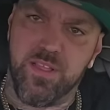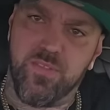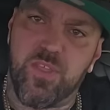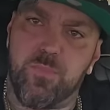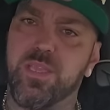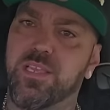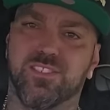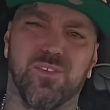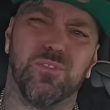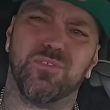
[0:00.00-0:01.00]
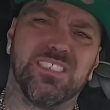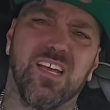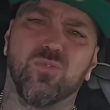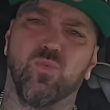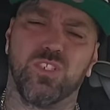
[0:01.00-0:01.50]
than me. So I'm usually
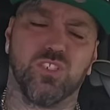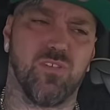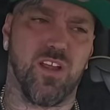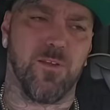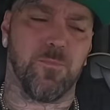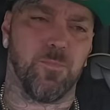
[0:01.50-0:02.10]
not the one to try.